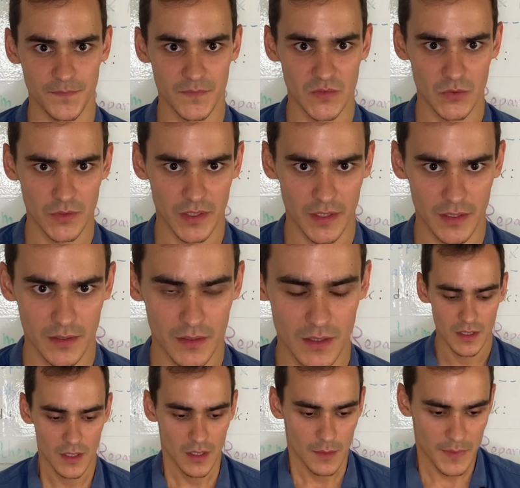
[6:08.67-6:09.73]
okay?
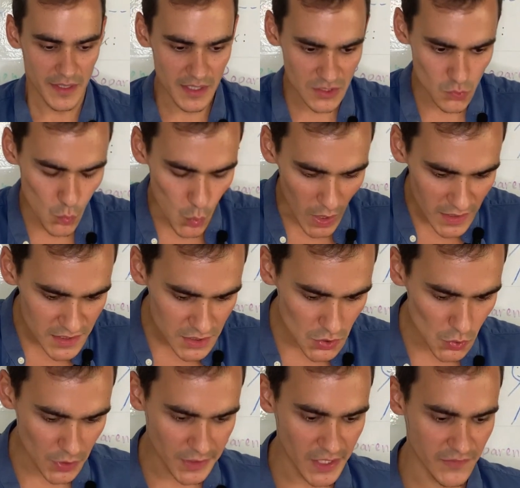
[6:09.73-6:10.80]
Because once
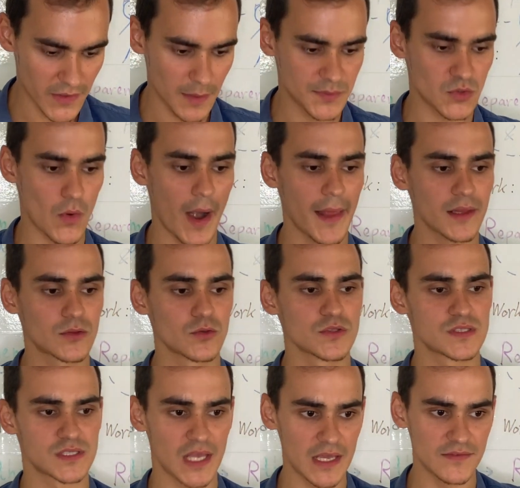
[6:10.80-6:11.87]
you give up trying to
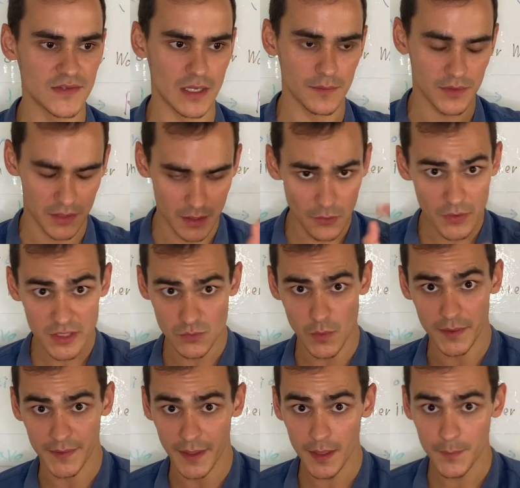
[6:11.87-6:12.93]
save them, here is
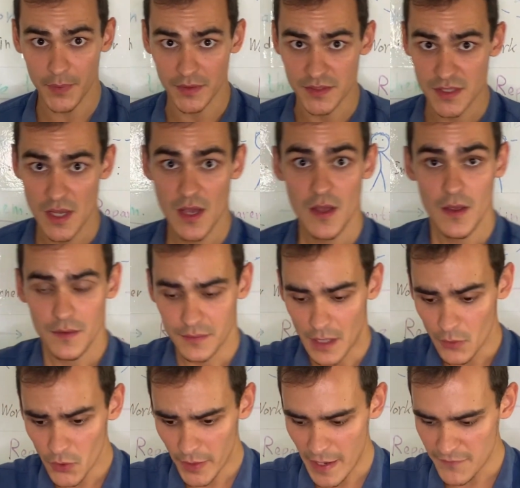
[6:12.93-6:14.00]
what happens. Now
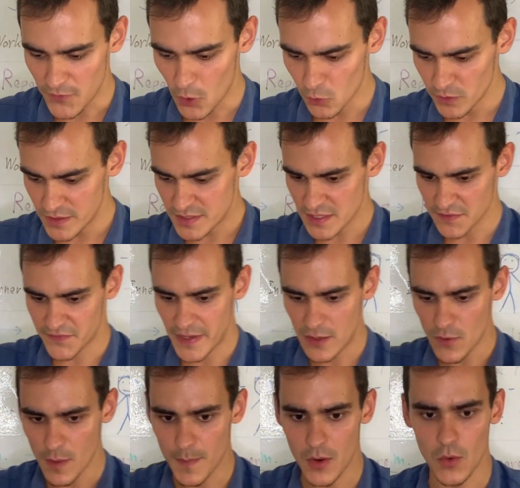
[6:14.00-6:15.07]
you have all this
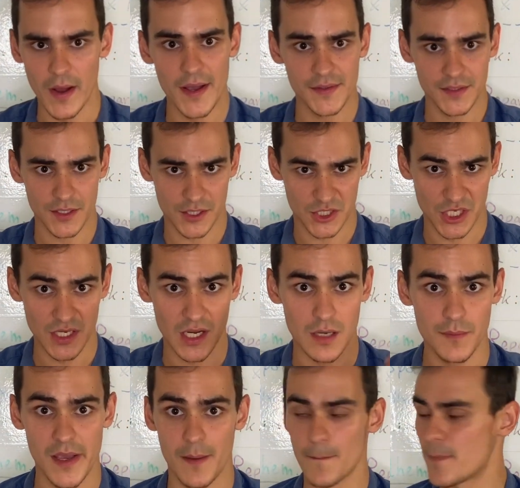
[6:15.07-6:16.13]
available energy
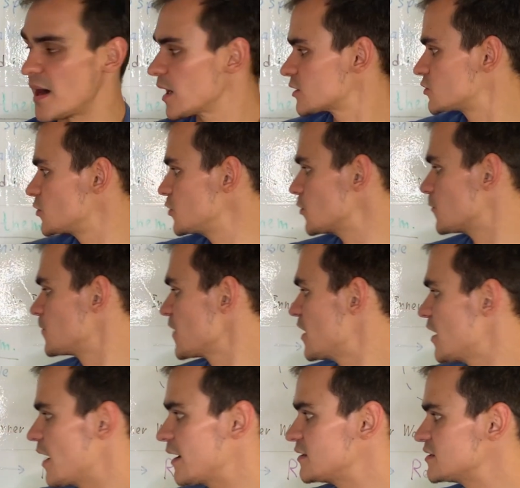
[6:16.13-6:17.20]
coming back to you.
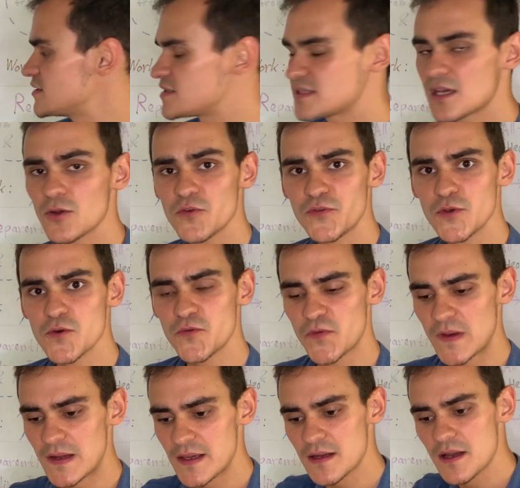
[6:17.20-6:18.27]
And instead of you
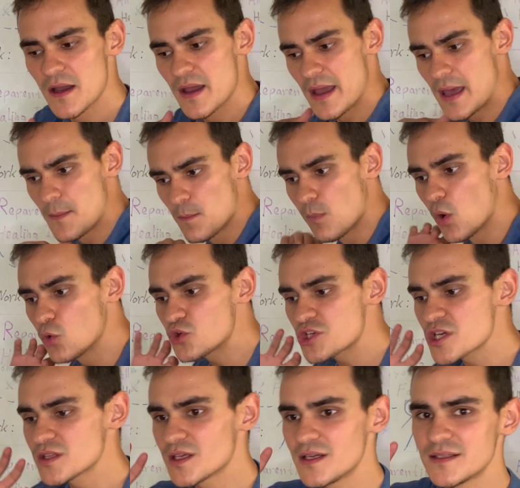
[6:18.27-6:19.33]
feeling
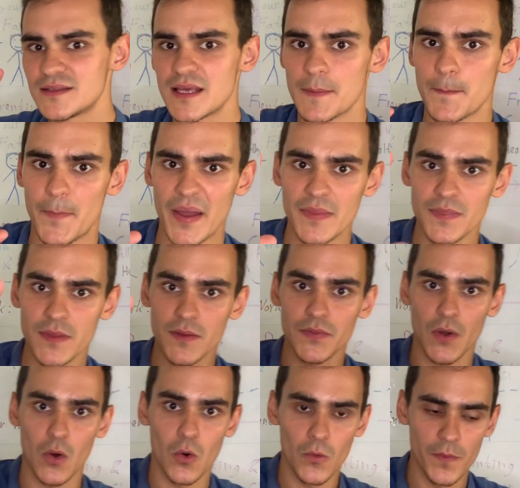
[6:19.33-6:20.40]
emotionally dependent
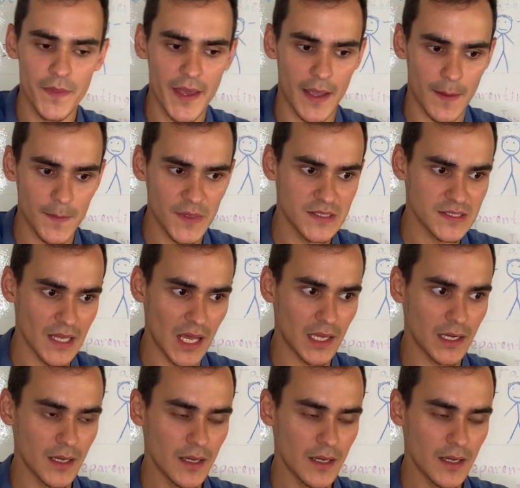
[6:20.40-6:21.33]
on them, it's like,